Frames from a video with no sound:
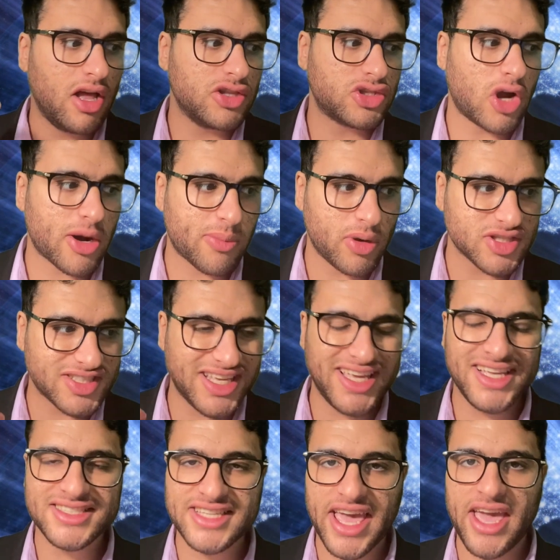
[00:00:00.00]
DarkPulse
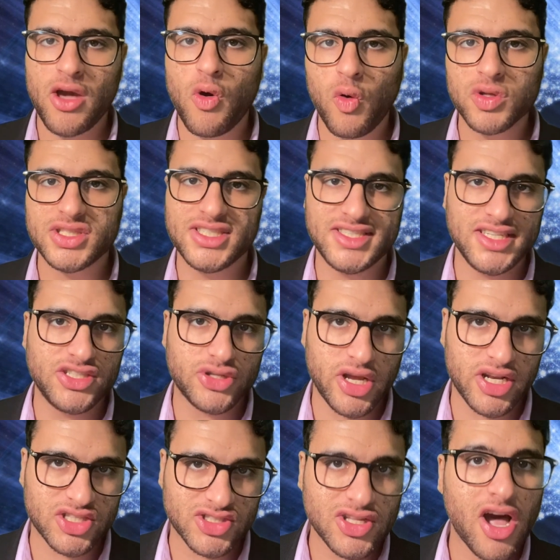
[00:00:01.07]
is a OTC
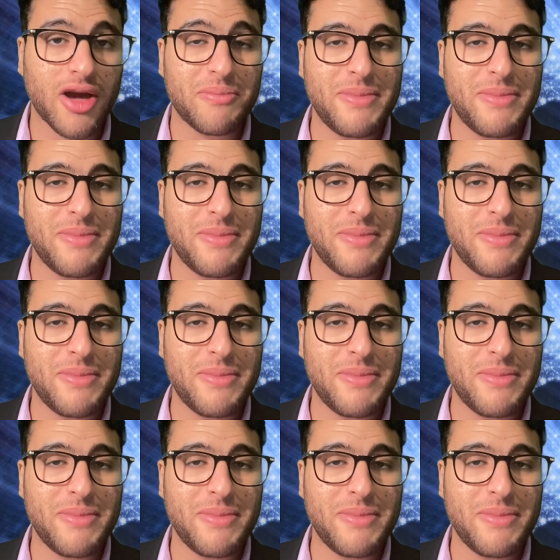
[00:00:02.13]
traded stock,